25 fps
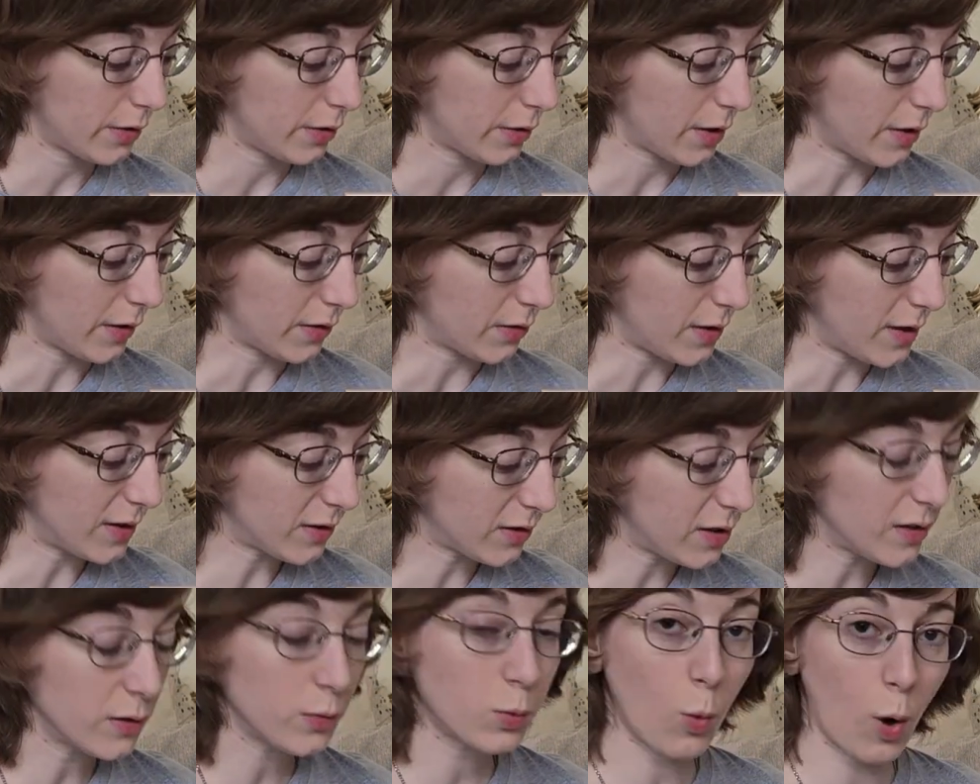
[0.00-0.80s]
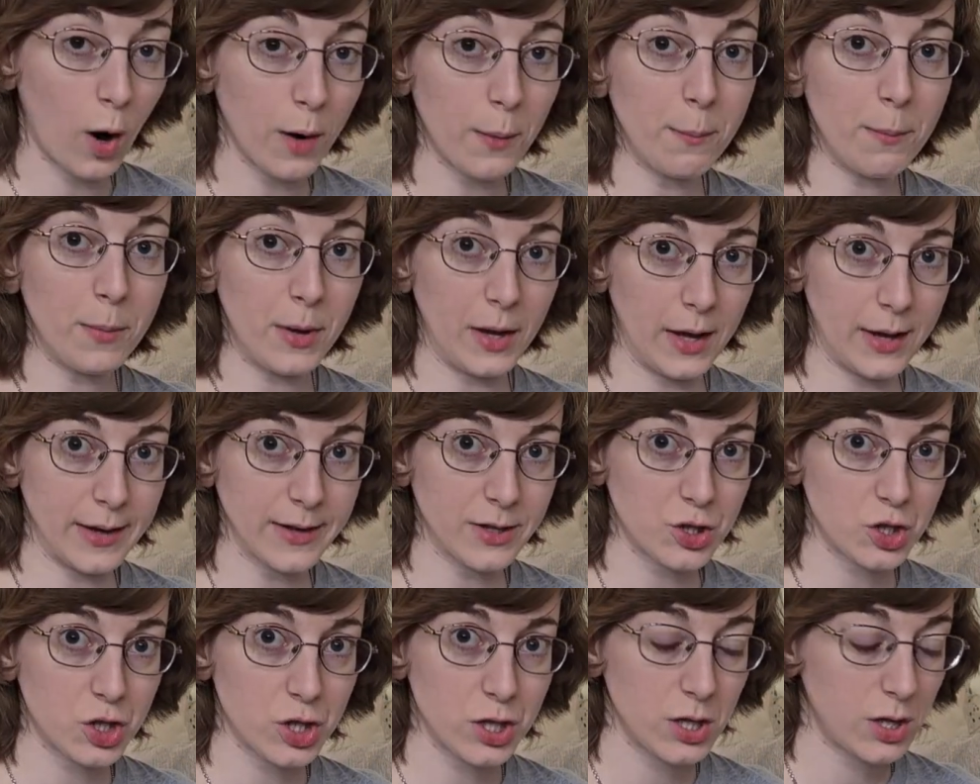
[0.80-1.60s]
because this is one
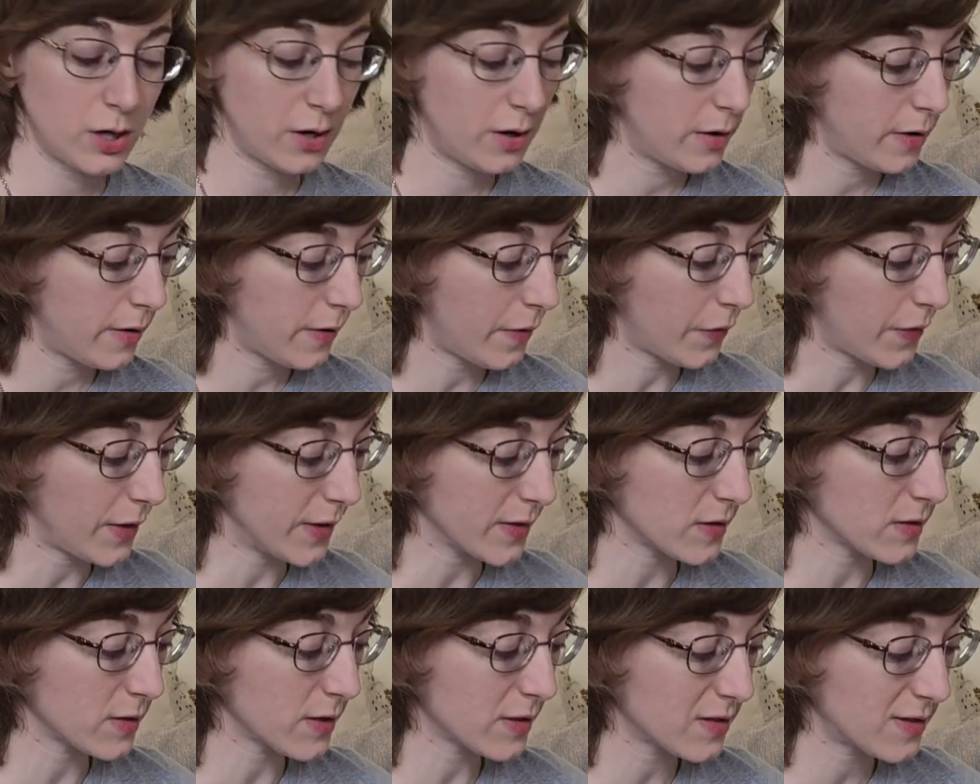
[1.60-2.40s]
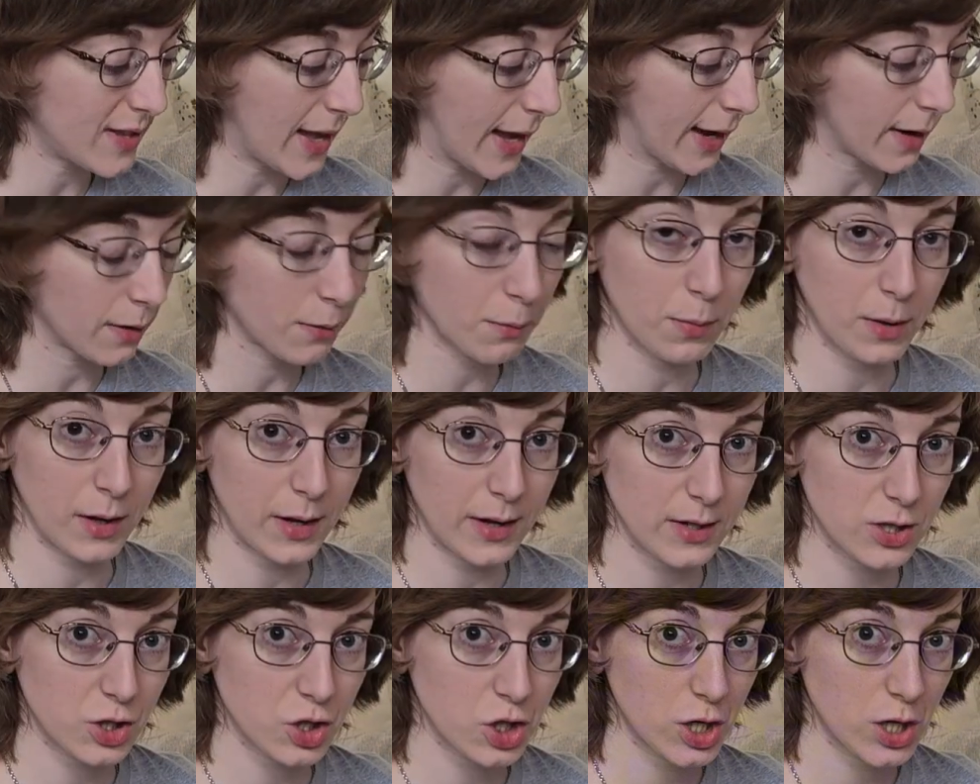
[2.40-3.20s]
pitch, this is a second
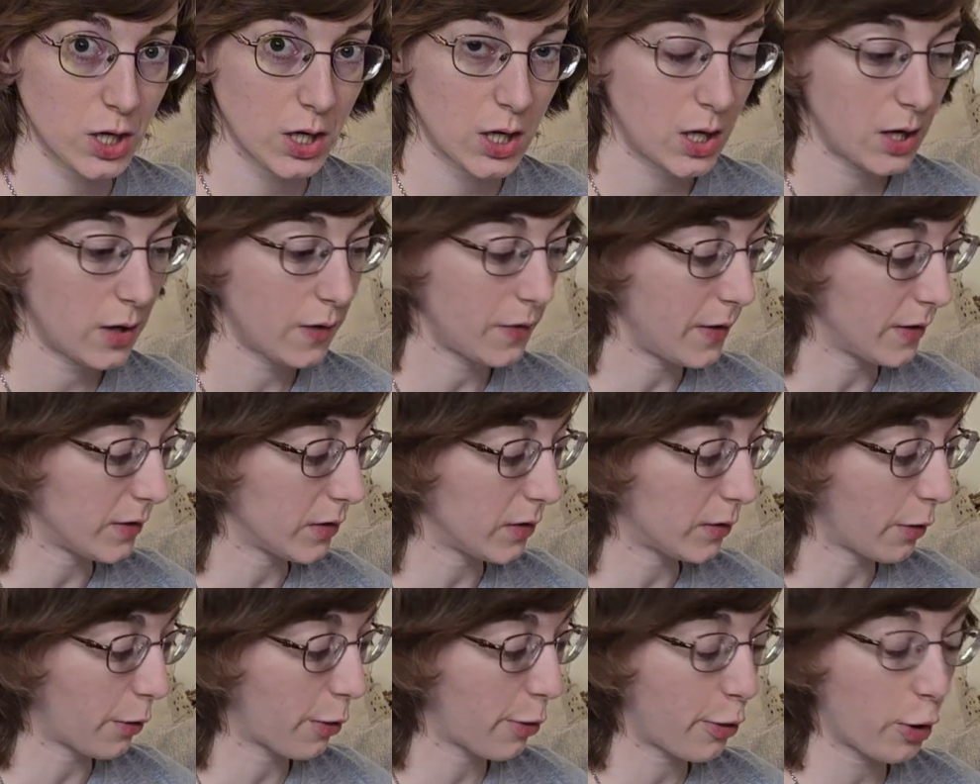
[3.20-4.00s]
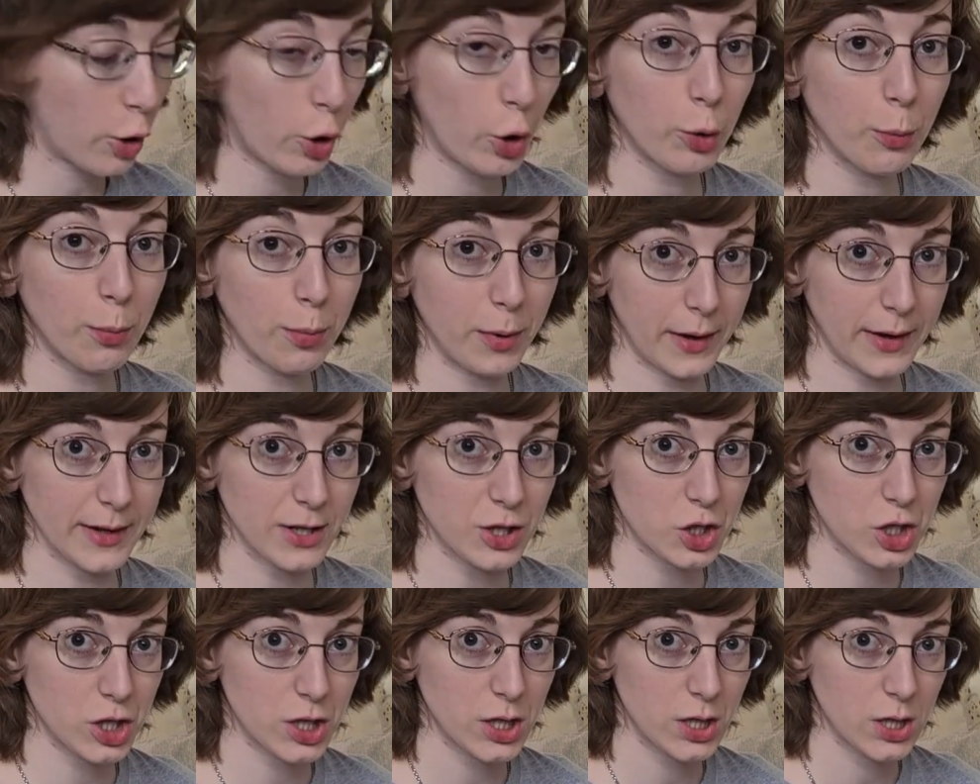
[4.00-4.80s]
pitch, this is a third
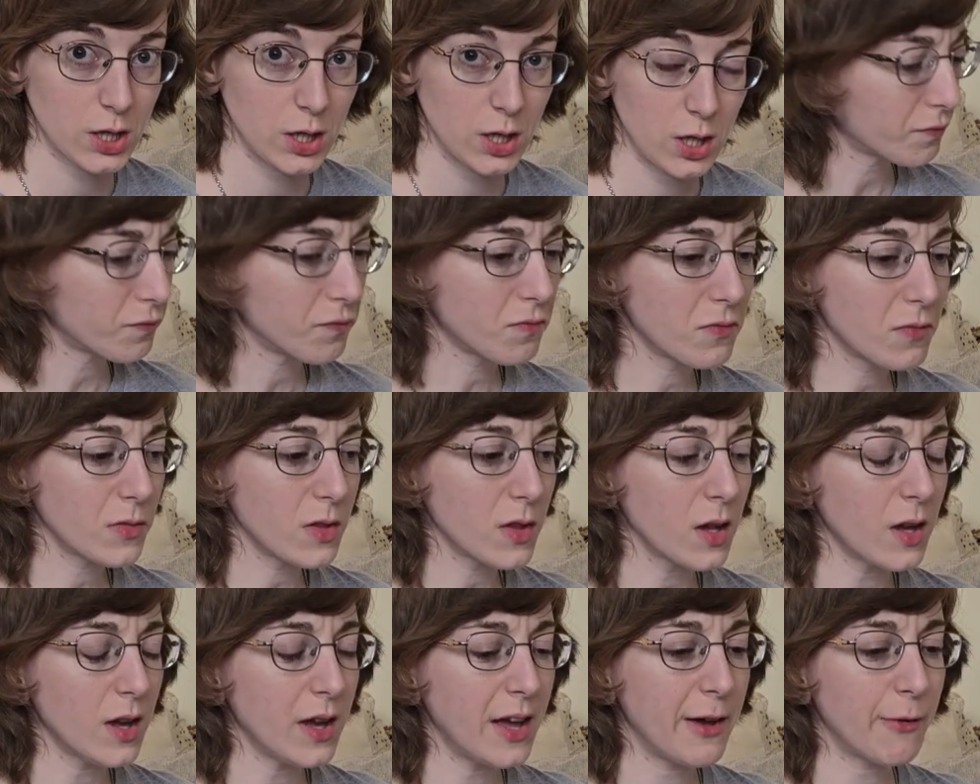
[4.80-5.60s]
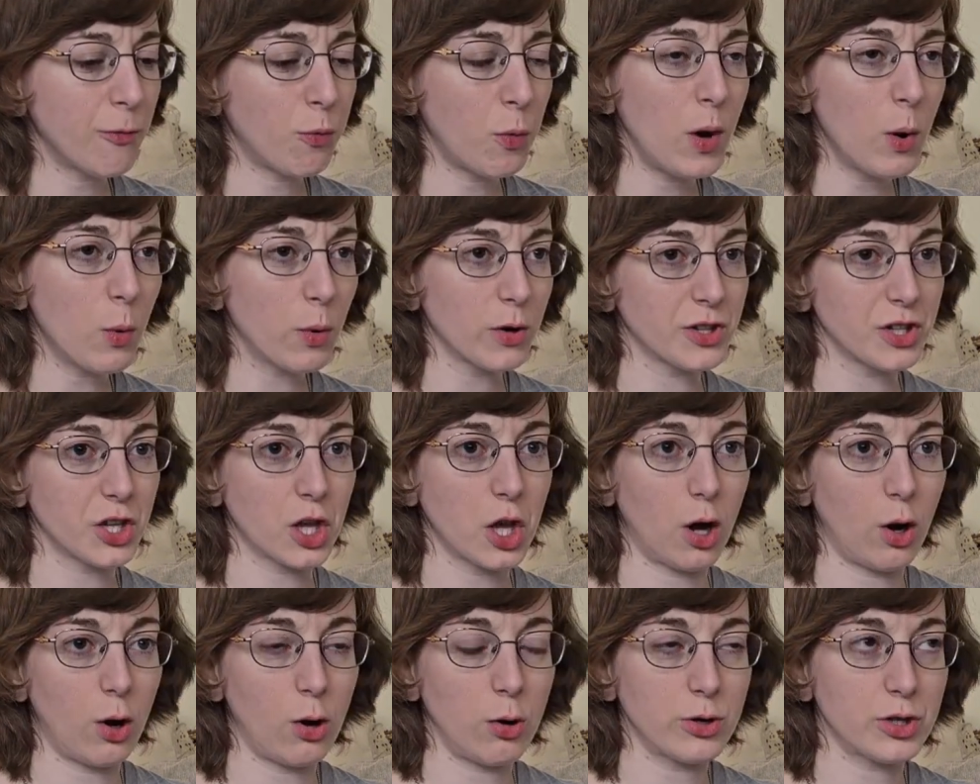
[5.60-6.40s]
pitch. If we were to
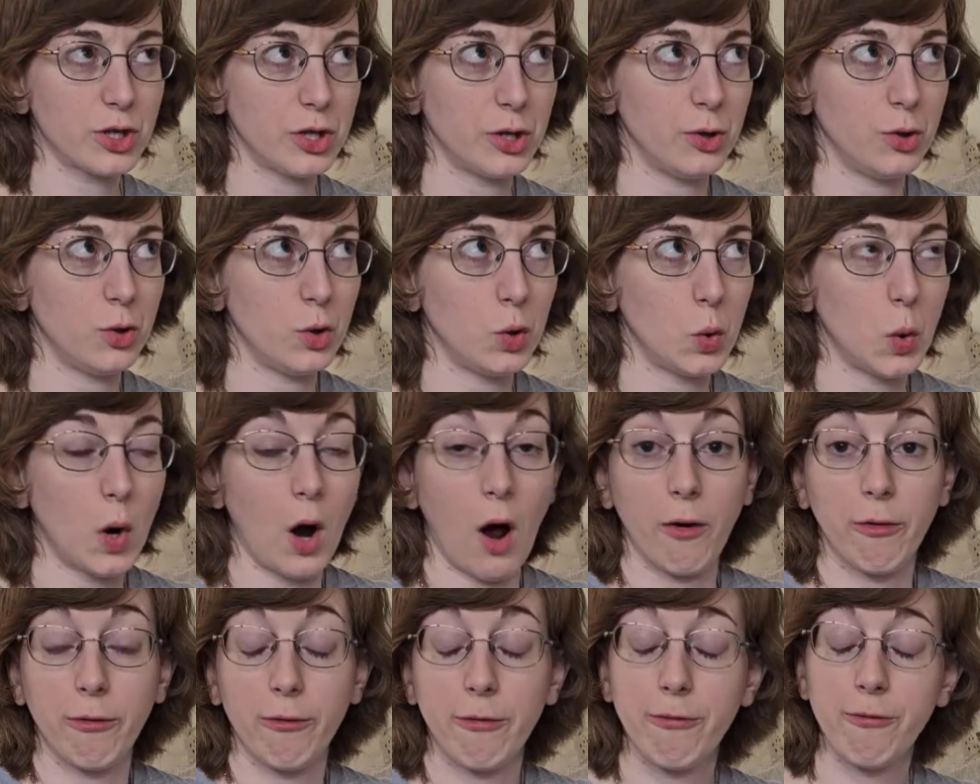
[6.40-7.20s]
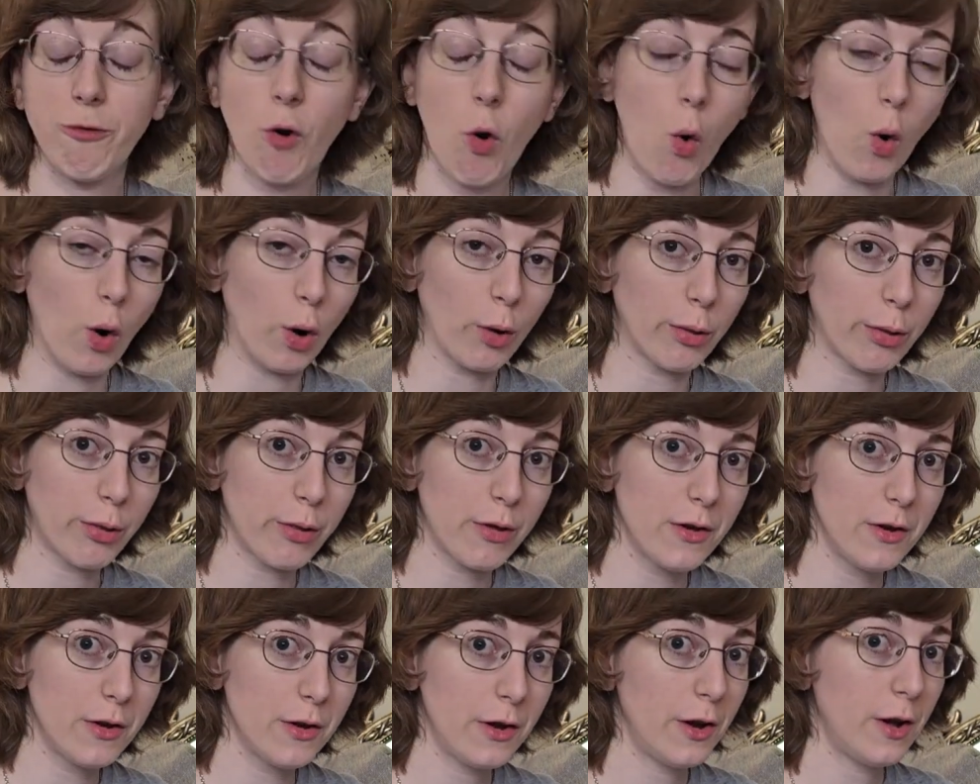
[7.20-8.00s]
go to a fourth,
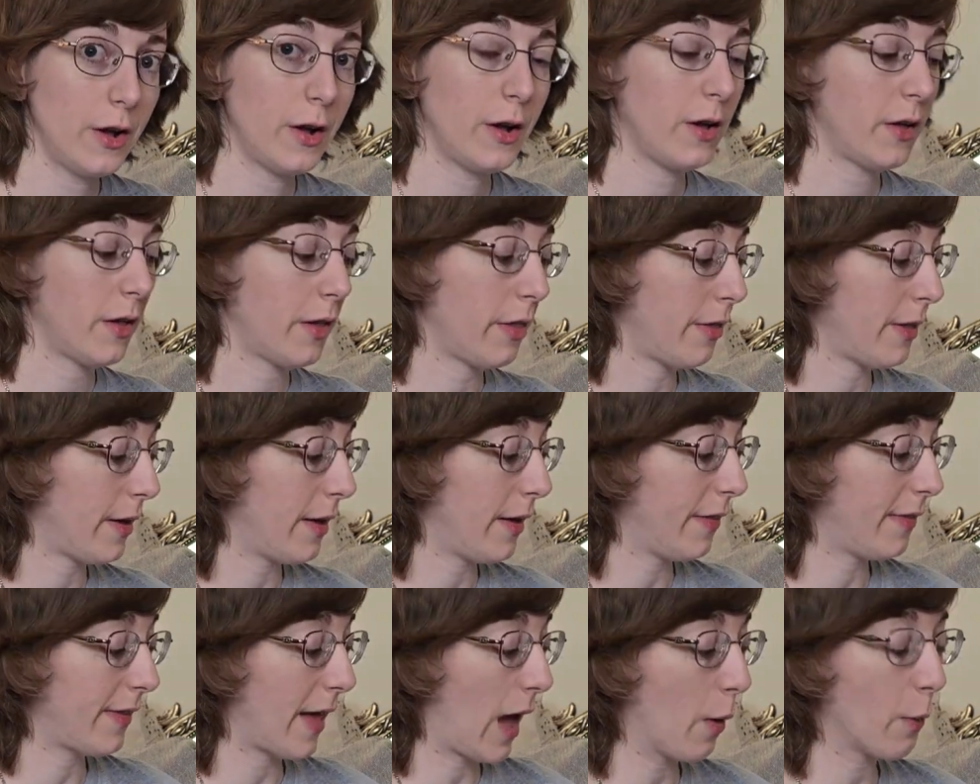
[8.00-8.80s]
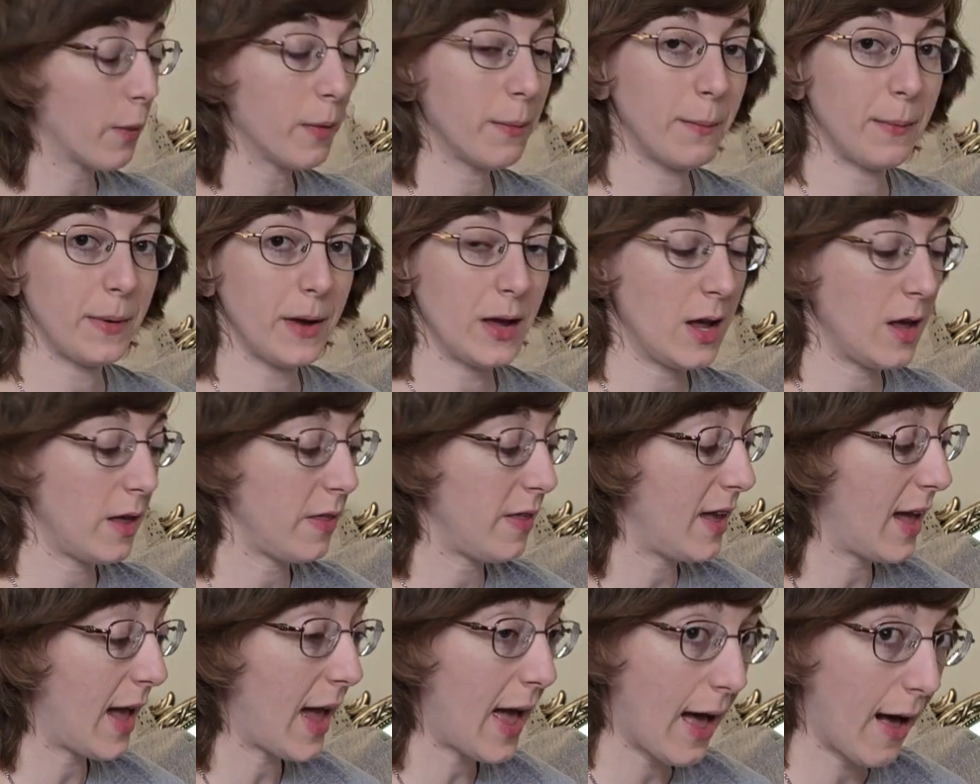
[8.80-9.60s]
then that would be
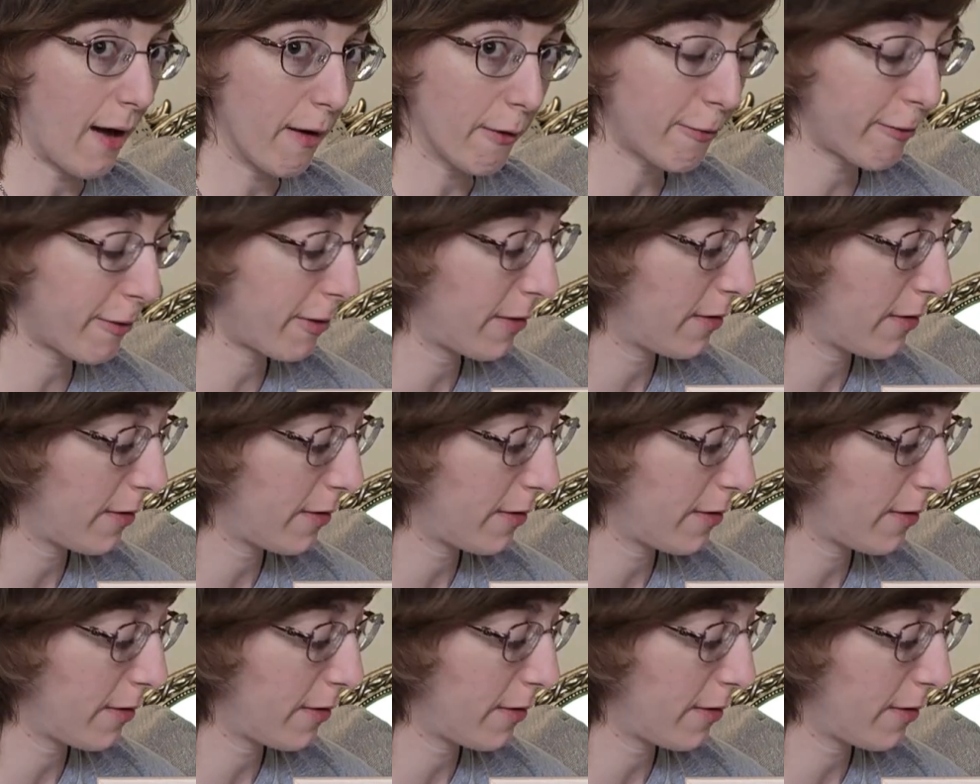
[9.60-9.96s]
the F